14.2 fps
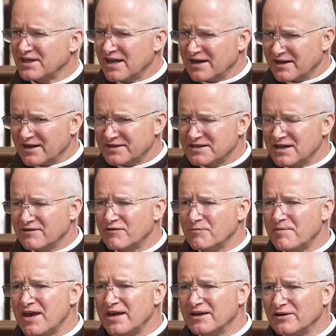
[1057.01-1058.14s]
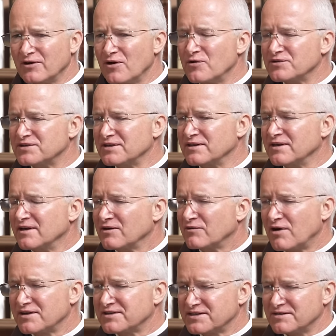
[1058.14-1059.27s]
again, I say if a pagan goes and
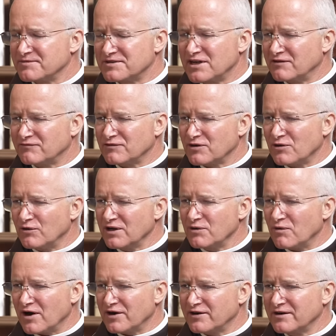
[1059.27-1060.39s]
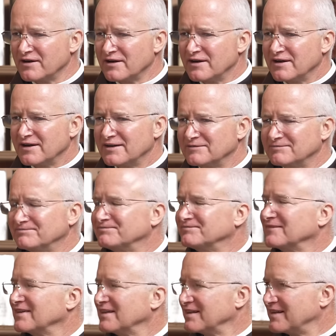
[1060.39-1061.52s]
crosses himself with holy water,
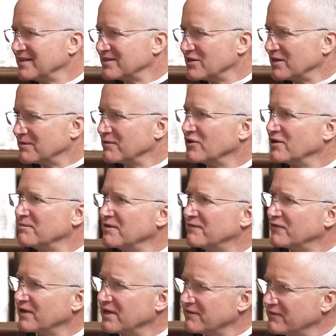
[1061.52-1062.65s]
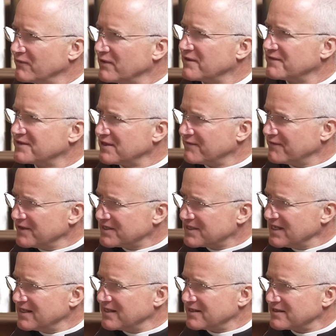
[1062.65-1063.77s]
he's not going to be forgiven of his
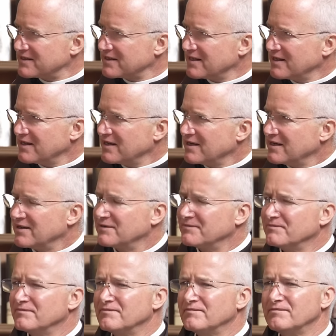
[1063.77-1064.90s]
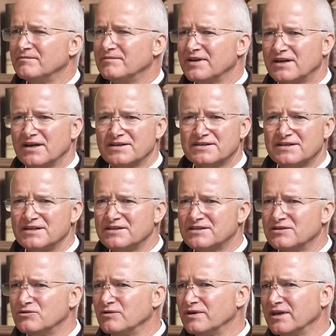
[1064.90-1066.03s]
sins. Because he's
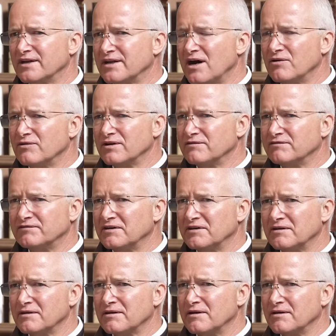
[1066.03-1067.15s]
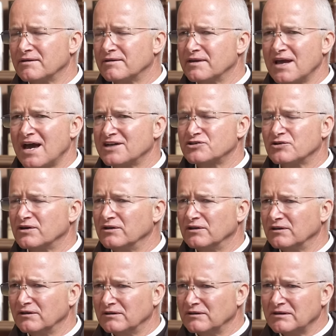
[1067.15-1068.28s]
doing it out of
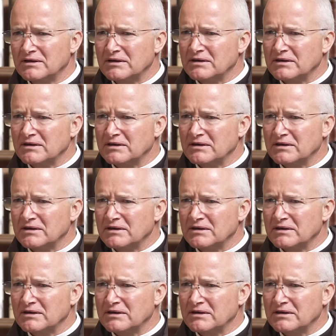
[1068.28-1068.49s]
theatrical,